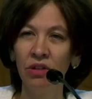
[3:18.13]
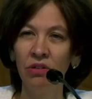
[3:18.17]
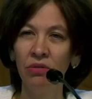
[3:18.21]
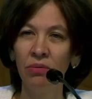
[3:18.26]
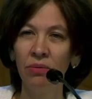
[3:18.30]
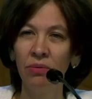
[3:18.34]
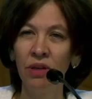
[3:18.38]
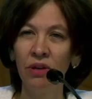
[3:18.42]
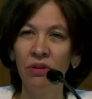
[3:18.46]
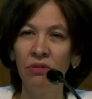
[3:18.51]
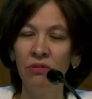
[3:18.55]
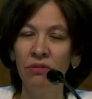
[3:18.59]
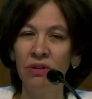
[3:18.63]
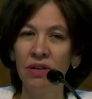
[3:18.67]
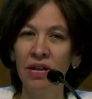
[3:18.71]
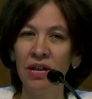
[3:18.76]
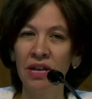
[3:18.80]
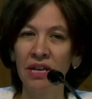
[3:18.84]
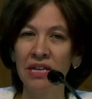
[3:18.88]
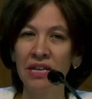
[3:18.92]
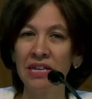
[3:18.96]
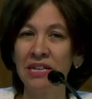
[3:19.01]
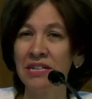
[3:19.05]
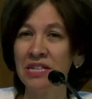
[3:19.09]
on
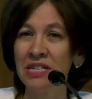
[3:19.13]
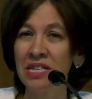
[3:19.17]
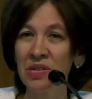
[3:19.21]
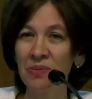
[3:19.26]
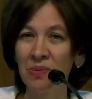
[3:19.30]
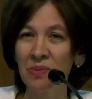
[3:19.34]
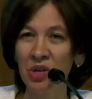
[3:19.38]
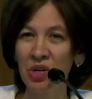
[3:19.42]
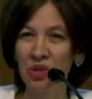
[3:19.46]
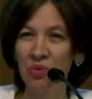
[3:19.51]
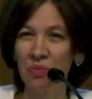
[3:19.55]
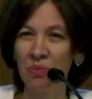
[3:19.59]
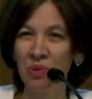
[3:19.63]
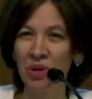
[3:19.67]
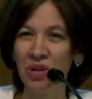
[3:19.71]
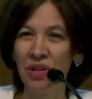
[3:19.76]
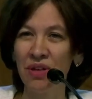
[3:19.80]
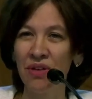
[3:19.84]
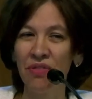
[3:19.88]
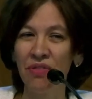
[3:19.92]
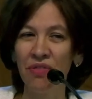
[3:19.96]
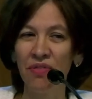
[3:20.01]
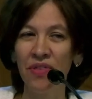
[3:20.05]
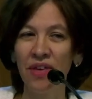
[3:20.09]
science of
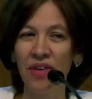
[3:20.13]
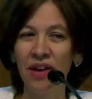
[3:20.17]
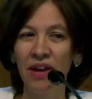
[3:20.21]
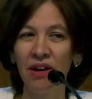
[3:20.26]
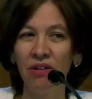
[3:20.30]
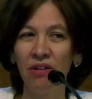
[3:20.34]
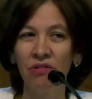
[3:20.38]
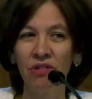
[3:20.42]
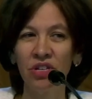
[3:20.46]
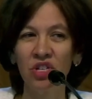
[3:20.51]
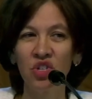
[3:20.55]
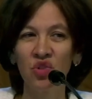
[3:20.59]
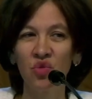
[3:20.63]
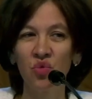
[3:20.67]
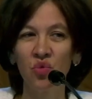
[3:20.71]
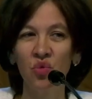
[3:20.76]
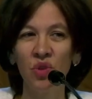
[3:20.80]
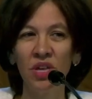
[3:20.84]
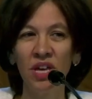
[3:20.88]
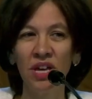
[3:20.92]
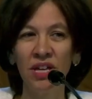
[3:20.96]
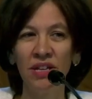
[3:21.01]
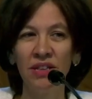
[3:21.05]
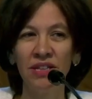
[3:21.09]
philosophy and
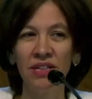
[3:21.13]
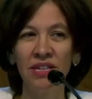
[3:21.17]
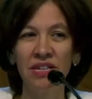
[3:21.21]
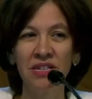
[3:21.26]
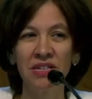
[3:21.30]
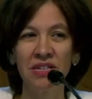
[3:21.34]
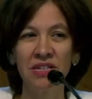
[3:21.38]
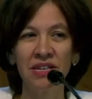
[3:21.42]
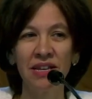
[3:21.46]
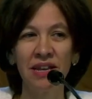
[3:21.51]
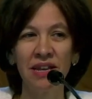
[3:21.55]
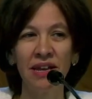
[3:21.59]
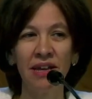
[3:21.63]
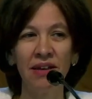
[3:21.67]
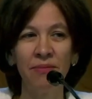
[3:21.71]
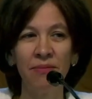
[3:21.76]
religion in Dresden,